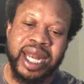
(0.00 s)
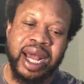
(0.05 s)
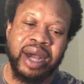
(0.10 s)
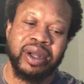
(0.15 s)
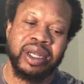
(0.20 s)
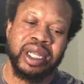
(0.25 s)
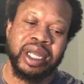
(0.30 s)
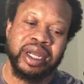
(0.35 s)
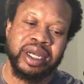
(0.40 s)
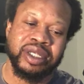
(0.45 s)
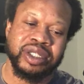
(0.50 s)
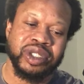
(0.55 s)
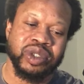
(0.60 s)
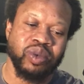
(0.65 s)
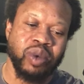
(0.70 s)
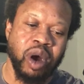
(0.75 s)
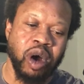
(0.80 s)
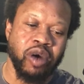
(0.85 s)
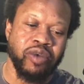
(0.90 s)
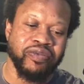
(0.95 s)
out letters
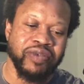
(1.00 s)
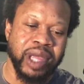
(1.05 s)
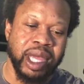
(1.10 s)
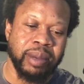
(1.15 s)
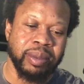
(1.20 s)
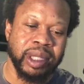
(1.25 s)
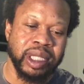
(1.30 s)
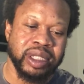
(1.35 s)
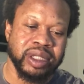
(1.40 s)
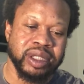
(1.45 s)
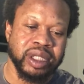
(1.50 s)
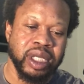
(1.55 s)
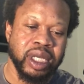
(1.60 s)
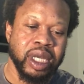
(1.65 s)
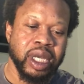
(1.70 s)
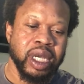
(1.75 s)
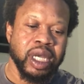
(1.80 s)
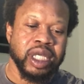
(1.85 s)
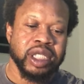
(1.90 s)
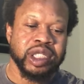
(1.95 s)
to all families
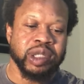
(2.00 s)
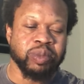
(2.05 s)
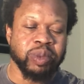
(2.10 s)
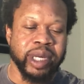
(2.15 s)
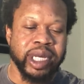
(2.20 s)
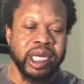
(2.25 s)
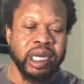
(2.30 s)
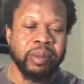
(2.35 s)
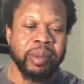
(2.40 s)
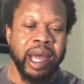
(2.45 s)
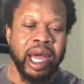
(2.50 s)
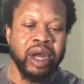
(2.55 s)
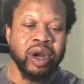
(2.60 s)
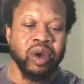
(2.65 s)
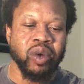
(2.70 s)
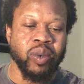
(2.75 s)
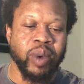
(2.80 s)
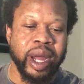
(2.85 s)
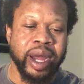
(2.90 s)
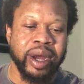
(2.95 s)
to bring about
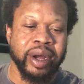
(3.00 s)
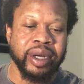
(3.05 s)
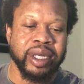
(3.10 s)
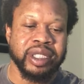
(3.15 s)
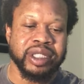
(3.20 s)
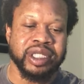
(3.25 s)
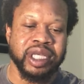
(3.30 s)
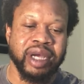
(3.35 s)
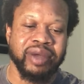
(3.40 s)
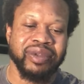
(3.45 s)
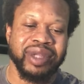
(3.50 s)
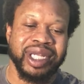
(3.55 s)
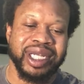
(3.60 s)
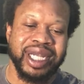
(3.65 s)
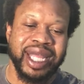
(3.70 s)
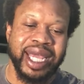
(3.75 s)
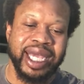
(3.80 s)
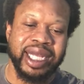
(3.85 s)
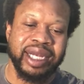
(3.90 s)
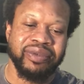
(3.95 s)
awareness of the
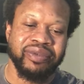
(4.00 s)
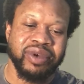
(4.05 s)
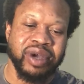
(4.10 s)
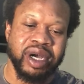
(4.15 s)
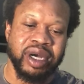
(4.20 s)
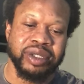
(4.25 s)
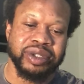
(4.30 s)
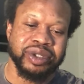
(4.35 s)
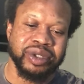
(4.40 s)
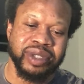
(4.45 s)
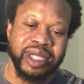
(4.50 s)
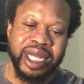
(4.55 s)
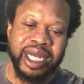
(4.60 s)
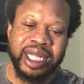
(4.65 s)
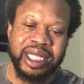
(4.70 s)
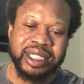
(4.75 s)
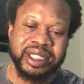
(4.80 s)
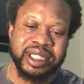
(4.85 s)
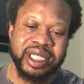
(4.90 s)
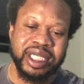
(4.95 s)
negative culture that
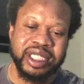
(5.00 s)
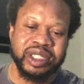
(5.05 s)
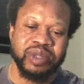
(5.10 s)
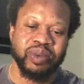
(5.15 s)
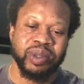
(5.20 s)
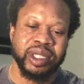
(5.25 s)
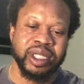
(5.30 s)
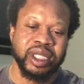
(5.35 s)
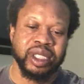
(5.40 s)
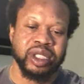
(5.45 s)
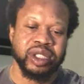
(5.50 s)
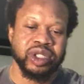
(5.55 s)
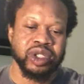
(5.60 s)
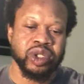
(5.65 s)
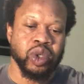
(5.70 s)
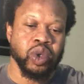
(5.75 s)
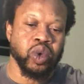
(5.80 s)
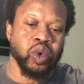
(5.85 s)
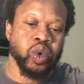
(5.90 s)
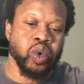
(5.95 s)
exists within the
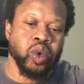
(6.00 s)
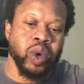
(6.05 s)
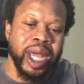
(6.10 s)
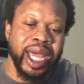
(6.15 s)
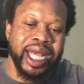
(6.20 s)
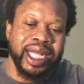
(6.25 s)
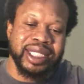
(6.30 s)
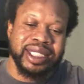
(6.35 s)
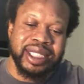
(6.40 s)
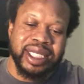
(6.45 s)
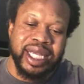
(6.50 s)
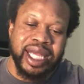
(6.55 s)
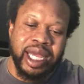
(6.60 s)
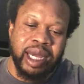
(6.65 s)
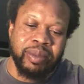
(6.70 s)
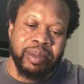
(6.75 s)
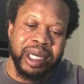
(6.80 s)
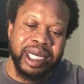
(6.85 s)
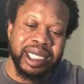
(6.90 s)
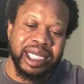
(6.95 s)
school and to
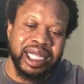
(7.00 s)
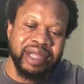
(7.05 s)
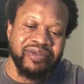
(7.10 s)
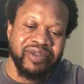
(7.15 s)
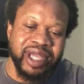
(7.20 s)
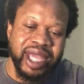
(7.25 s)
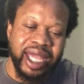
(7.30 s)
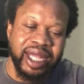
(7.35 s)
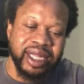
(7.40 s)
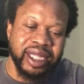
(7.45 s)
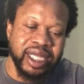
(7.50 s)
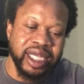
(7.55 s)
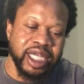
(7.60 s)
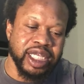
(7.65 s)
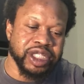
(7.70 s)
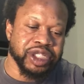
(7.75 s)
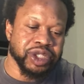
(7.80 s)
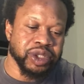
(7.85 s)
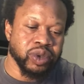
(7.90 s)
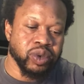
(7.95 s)
help alleviate the
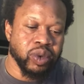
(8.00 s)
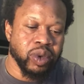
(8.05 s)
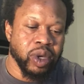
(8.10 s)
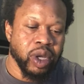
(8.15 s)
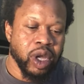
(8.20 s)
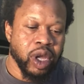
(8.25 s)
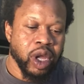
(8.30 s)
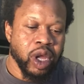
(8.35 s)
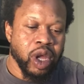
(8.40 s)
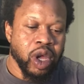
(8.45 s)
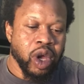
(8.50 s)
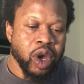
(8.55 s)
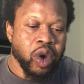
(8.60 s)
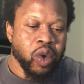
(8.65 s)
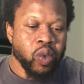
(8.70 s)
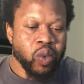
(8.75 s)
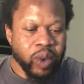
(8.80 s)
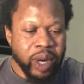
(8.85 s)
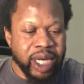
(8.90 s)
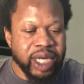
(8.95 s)
issue.
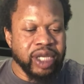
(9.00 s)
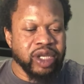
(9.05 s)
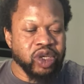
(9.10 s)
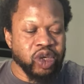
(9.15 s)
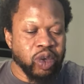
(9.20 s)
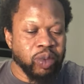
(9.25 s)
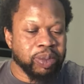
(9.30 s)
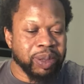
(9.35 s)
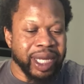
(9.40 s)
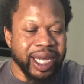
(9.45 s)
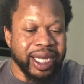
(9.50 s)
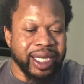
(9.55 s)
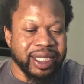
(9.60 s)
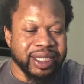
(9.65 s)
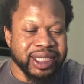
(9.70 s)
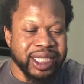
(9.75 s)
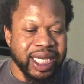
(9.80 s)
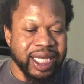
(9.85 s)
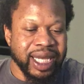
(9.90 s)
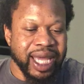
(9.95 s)
When do you plan to
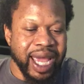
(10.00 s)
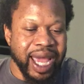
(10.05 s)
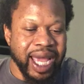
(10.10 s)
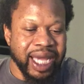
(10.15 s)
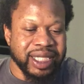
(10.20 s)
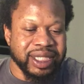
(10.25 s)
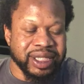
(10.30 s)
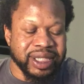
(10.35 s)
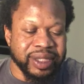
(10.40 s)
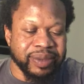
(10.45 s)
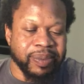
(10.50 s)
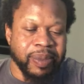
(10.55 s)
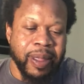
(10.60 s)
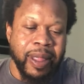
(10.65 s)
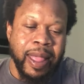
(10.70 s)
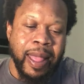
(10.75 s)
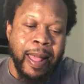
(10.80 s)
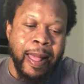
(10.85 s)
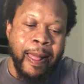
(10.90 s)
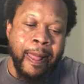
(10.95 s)
take action?
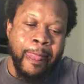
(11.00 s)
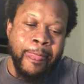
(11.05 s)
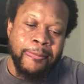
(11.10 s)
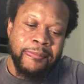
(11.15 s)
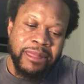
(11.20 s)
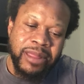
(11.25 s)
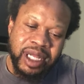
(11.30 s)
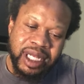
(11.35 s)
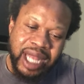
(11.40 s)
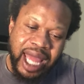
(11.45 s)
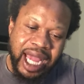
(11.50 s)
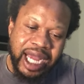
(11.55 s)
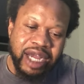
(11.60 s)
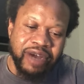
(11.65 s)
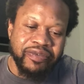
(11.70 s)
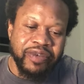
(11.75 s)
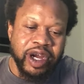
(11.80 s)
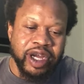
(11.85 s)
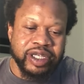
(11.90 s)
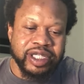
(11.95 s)
The lack
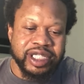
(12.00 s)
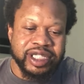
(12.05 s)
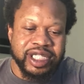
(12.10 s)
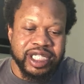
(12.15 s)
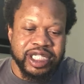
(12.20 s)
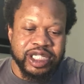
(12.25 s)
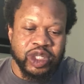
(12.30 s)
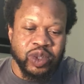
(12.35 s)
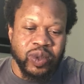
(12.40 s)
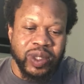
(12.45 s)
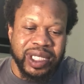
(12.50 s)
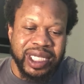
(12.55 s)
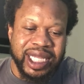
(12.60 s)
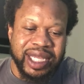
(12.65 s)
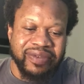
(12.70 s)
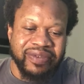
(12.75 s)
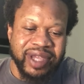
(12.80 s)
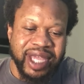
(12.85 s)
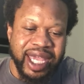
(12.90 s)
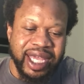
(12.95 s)
of urgency to
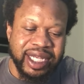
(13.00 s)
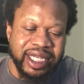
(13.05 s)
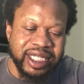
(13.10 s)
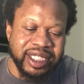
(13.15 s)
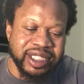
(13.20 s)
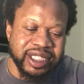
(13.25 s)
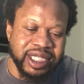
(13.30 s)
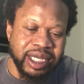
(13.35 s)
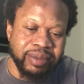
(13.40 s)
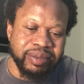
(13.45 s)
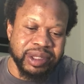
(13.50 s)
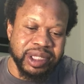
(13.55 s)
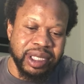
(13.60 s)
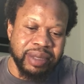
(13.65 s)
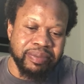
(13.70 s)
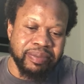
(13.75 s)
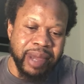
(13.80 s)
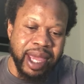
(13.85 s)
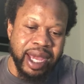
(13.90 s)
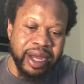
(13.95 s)
alleviate this
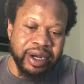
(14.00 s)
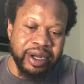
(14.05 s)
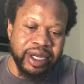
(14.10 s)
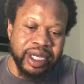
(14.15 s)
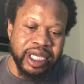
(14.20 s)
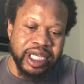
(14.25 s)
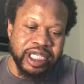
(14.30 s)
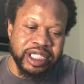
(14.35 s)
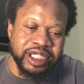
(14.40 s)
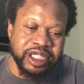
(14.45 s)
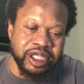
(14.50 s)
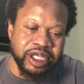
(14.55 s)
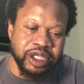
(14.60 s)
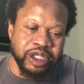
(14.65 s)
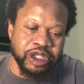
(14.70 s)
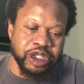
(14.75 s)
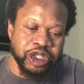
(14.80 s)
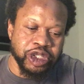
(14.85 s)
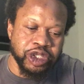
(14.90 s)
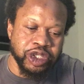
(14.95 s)
subject matter is
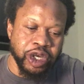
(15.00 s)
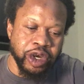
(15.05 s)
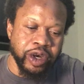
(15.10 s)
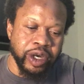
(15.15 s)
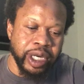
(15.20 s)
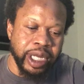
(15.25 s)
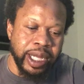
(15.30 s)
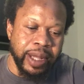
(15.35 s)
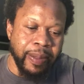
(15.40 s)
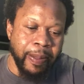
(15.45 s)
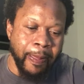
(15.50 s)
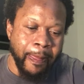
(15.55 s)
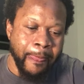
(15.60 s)
concerning.